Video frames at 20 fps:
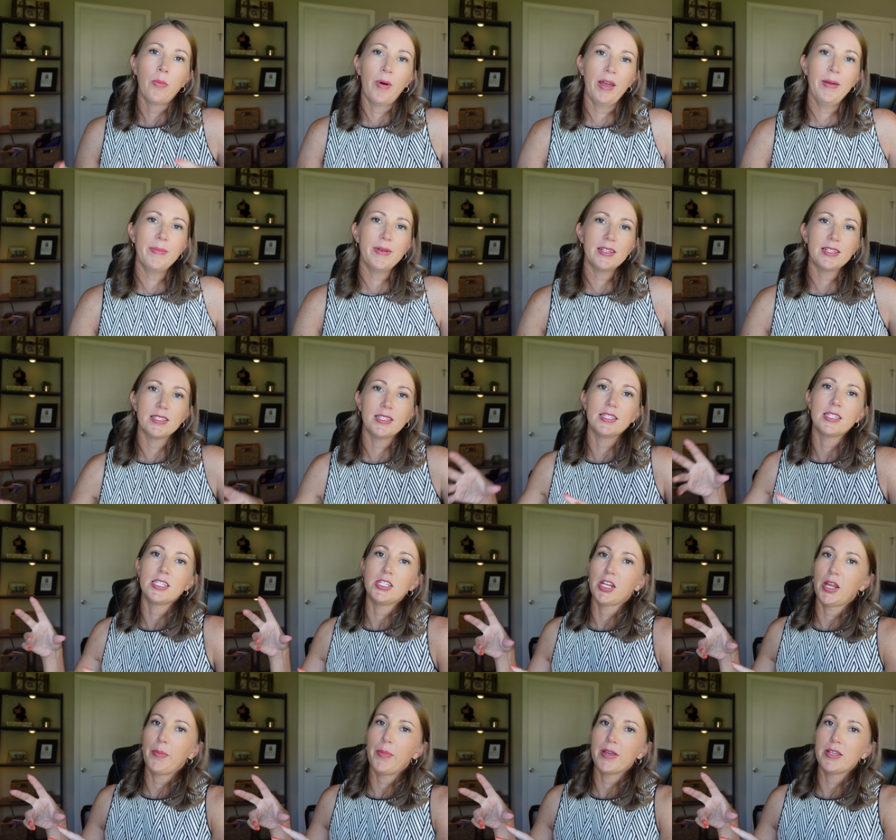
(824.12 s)
my business,
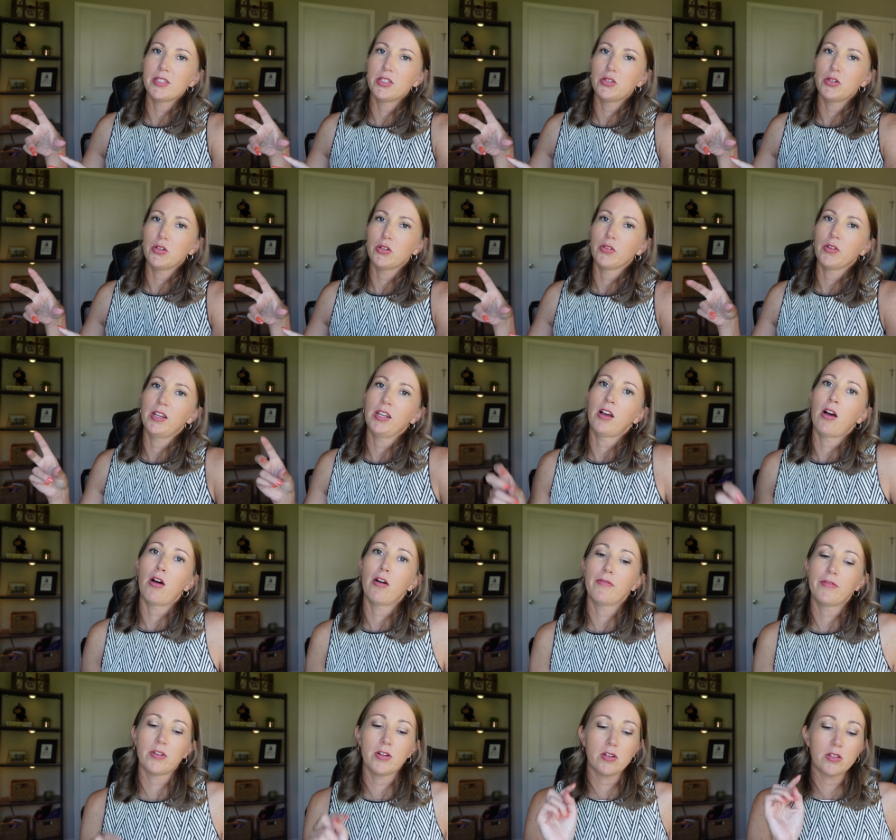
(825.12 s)
JPEZ Tutoring,
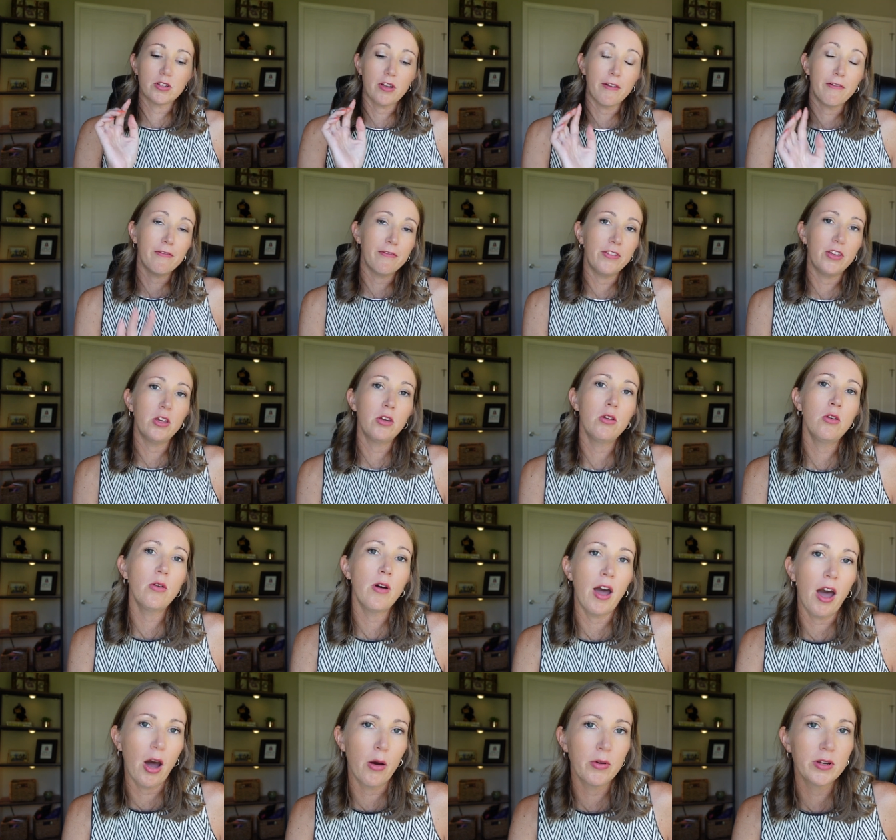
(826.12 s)
offers a few
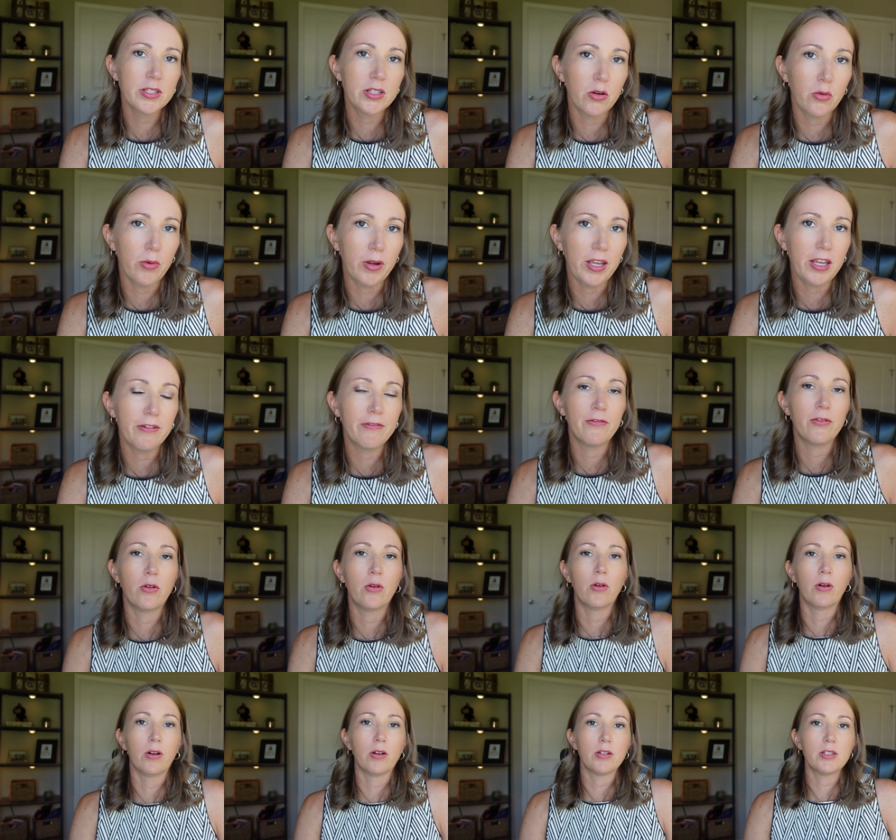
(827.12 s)
hours a week
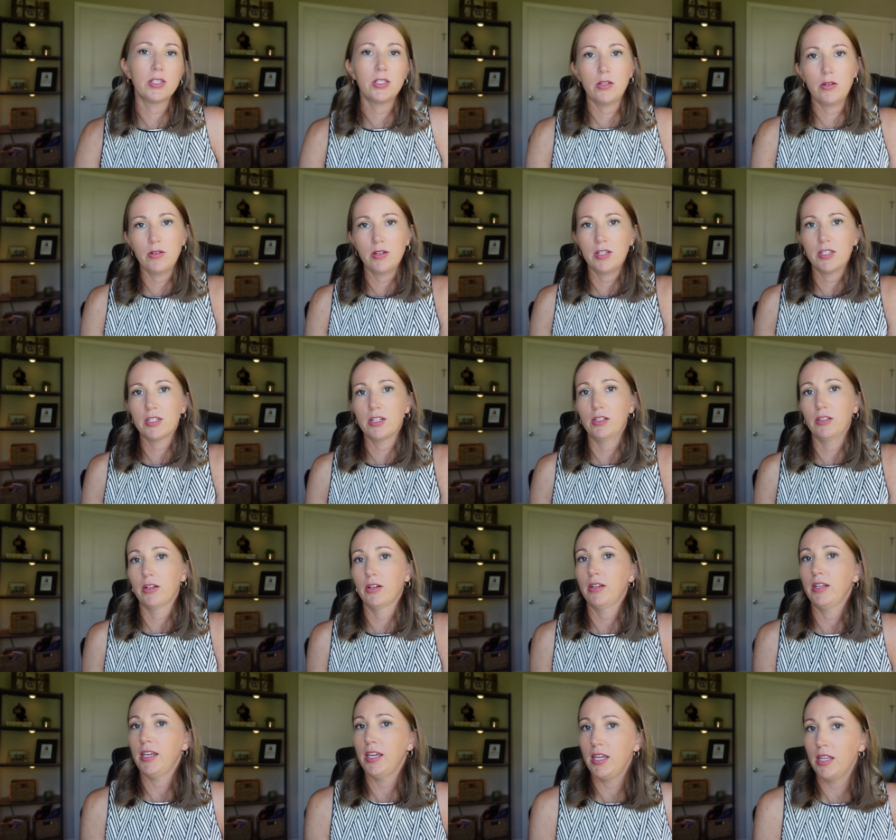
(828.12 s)
for students to
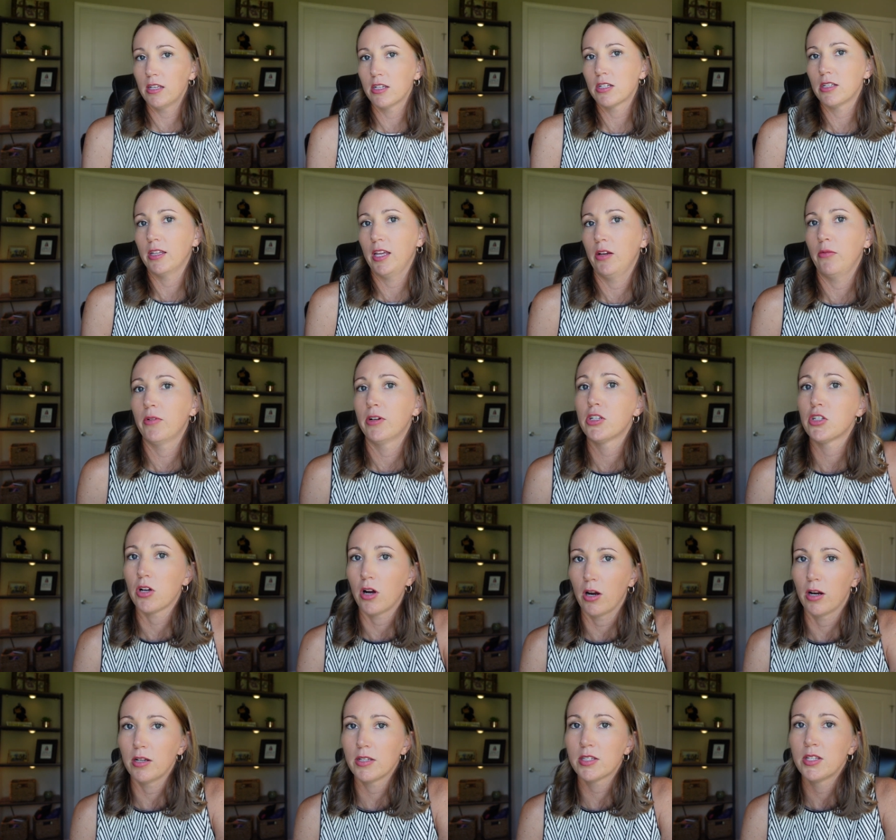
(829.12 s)
learn English language
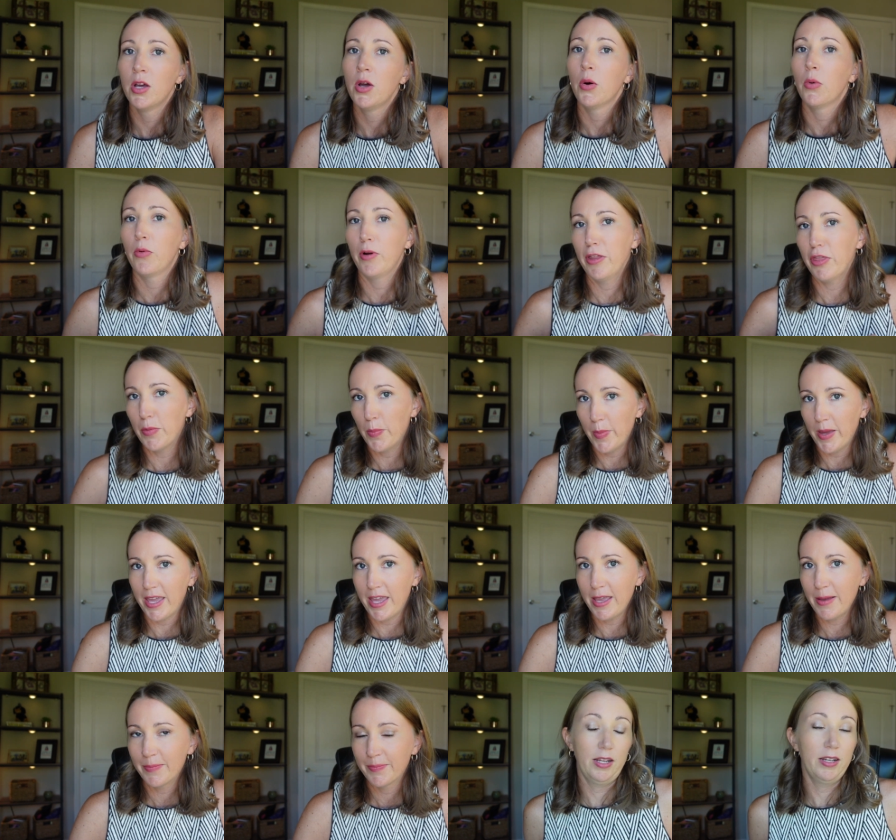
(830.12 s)
arts with
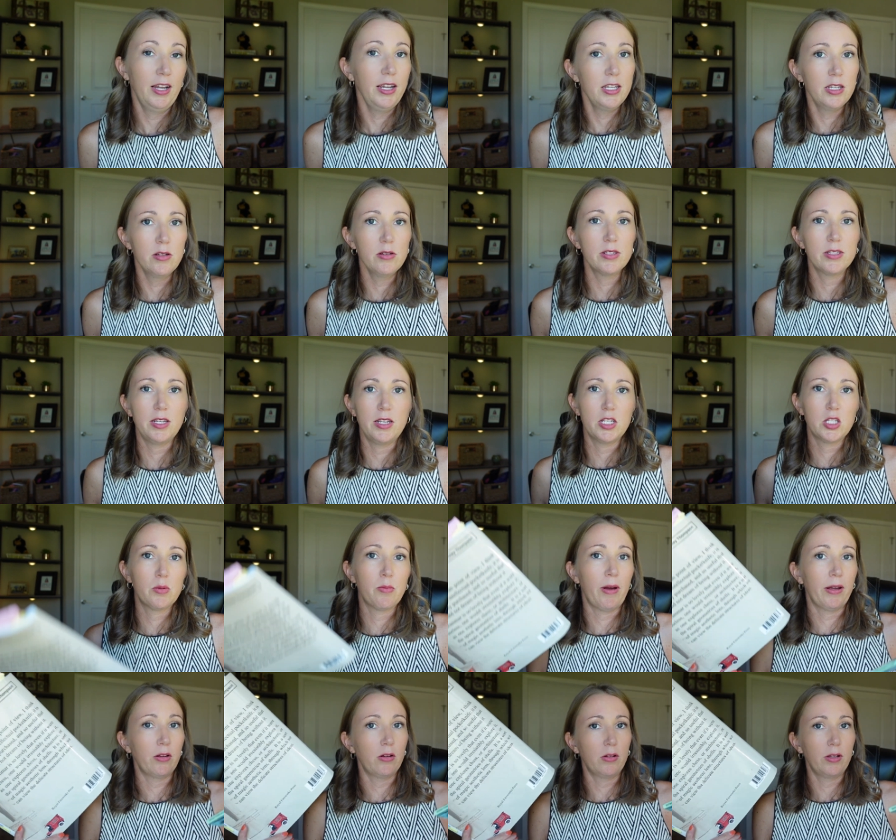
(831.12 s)
me. And I use
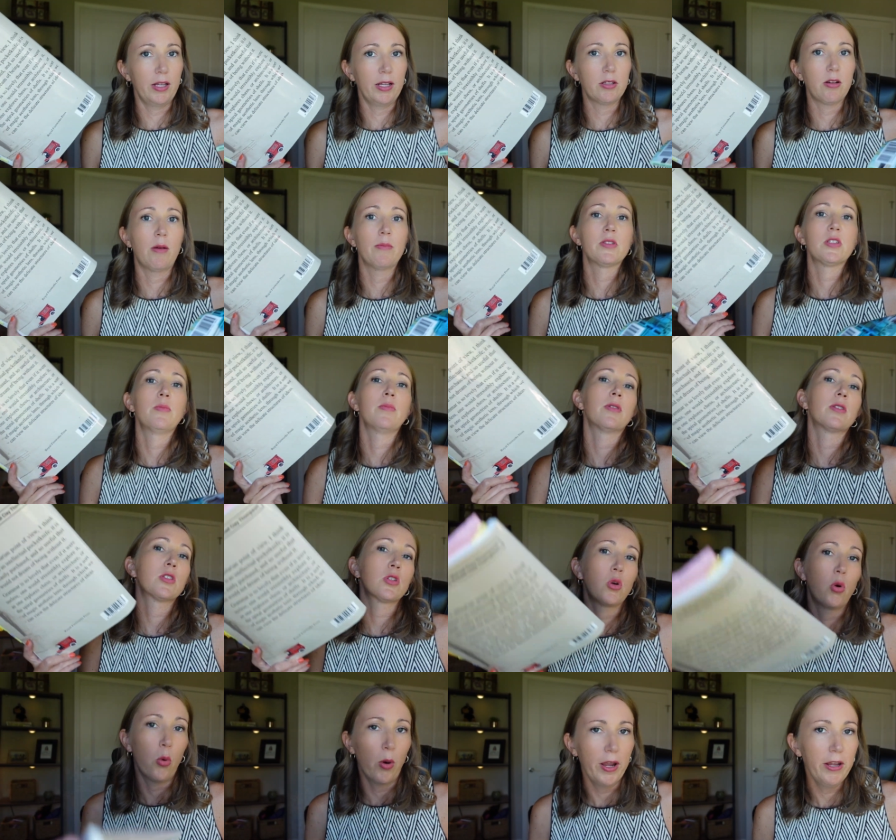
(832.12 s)
these Michael Clay Thompson
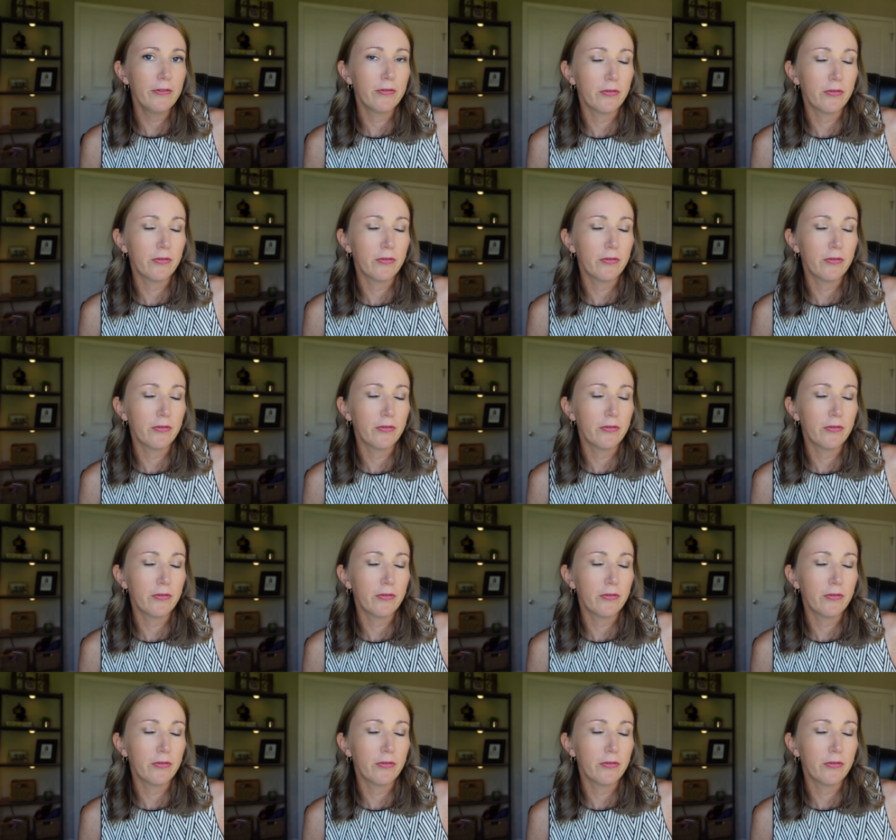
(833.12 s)
books quite